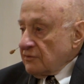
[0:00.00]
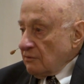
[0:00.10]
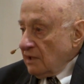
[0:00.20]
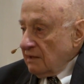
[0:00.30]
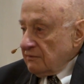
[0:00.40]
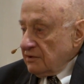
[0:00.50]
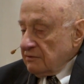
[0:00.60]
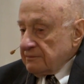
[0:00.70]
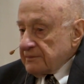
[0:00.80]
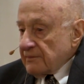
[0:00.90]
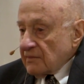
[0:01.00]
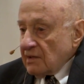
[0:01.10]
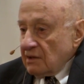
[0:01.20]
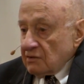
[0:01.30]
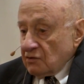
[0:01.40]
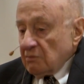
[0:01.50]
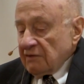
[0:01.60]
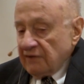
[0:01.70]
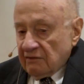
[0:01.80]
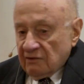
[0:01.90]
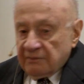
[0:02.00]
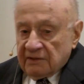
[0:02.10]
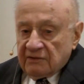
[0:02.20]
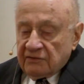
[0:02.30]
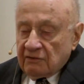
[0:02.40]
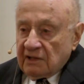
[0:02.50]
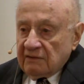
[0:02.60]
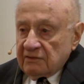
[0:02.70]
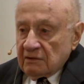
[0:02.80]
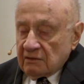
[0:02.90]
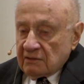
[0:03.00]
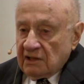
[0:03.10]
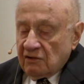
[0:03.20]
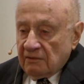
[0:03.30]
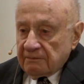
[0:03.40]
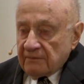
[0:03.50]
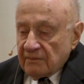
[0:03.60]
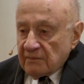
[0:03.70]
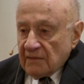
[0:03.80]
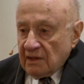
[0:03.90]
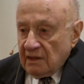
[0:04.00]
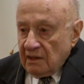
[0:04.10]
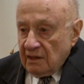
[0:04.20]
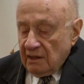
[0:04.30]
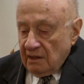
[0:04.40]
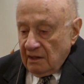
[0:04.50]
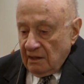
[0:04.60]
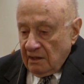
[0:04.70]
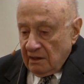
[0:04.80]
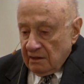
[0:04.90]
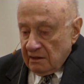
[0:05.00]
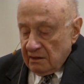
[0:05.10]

Third Avenue. So my father picked the Third Avenue location. and